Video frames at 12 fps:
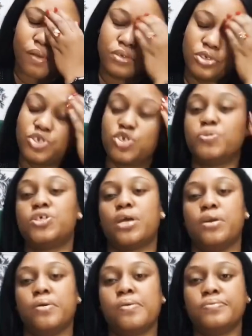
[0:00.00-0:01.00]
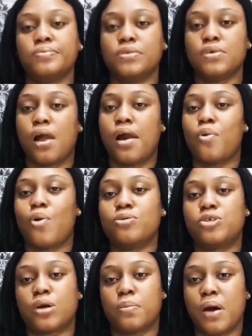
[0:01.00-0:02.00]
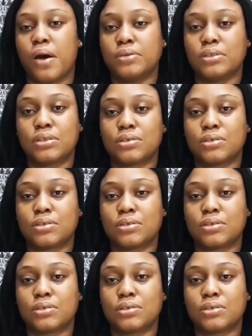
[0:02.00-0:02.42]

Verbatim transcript: YouTube channel where we talk about